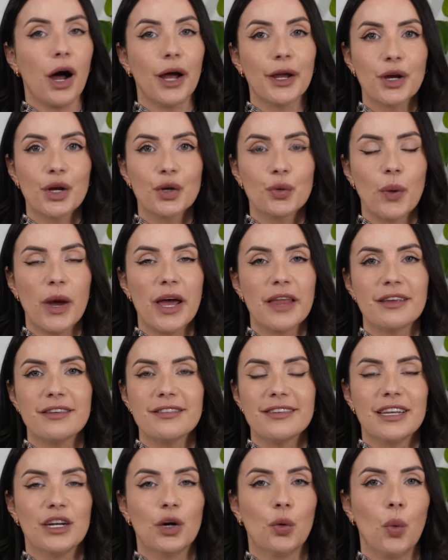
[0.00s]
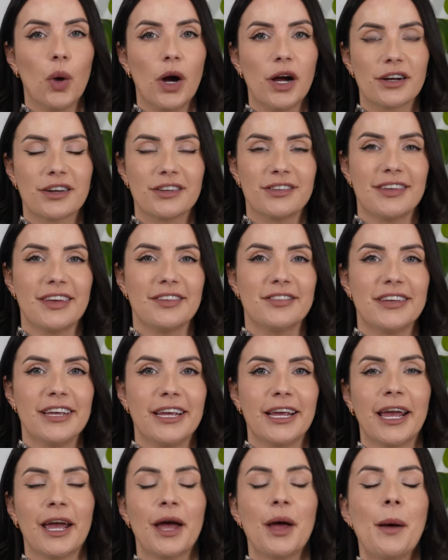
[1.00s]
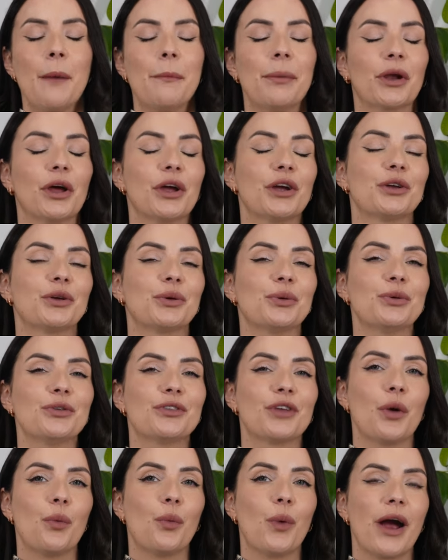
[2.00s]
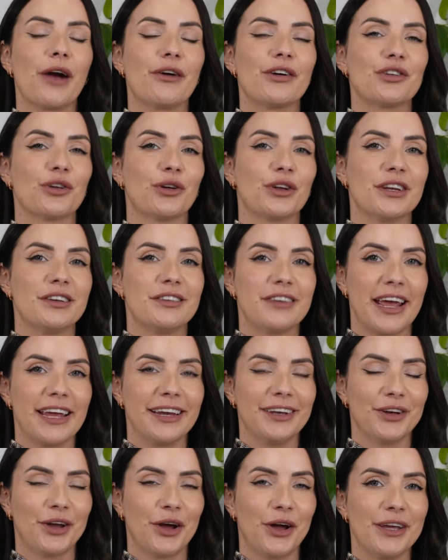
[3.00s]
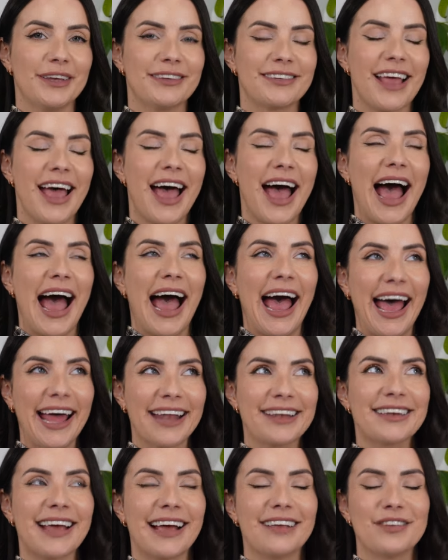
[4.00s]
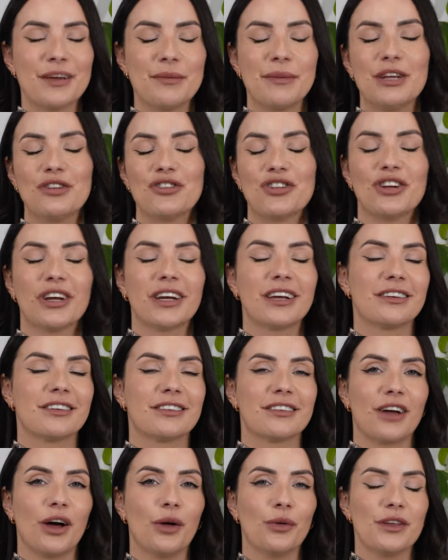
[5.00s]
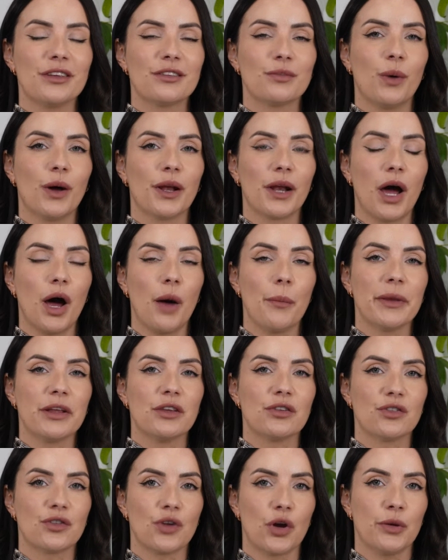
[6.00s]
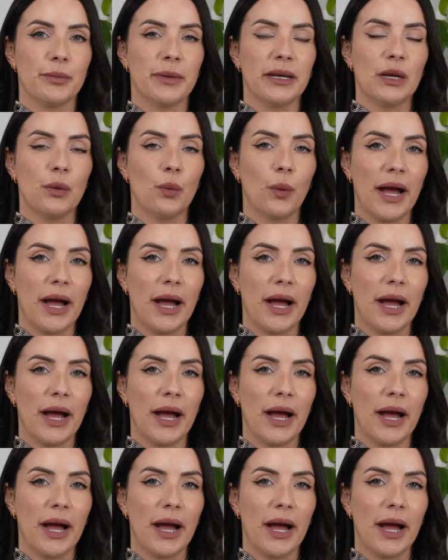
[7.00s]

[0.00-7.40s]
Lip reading: I could wear this in a work setting, but I could also wear it on a date night. And as I mentioned, I could style this one up in so many